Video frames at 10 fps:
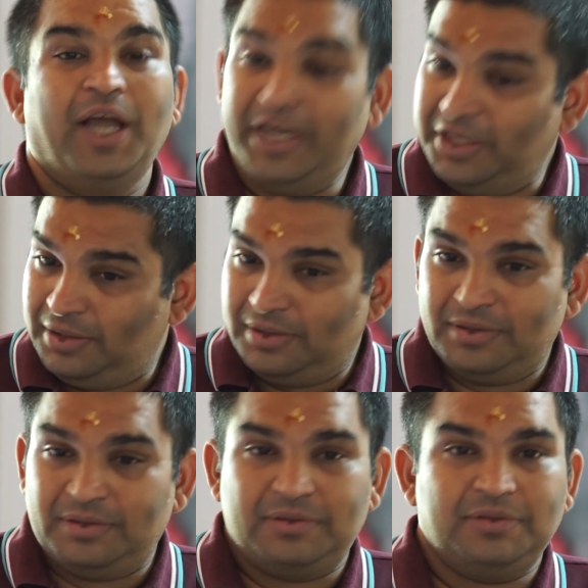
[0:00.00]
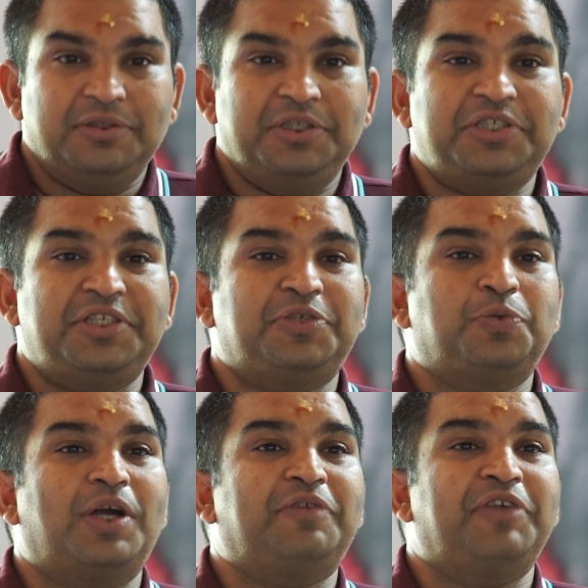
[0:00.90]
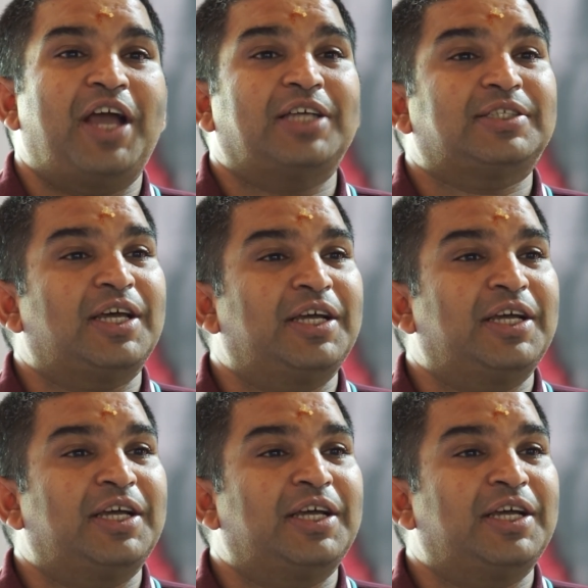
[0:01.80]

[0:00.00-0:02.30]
And this is what Vyasa